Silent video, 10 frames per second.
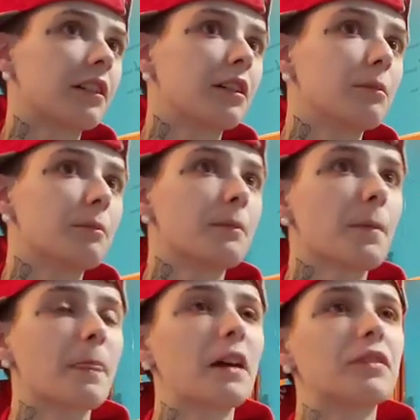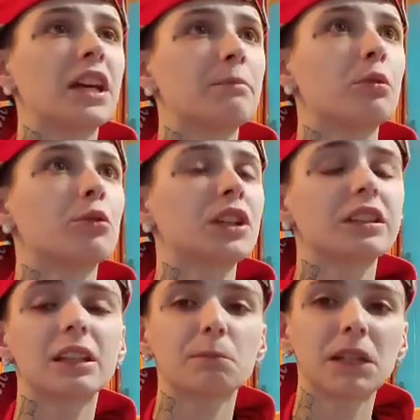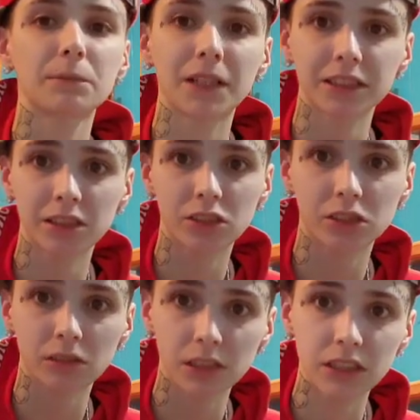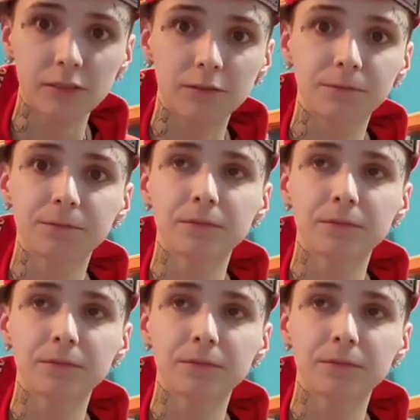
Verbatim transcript: Um, at that point, they made my sister leave.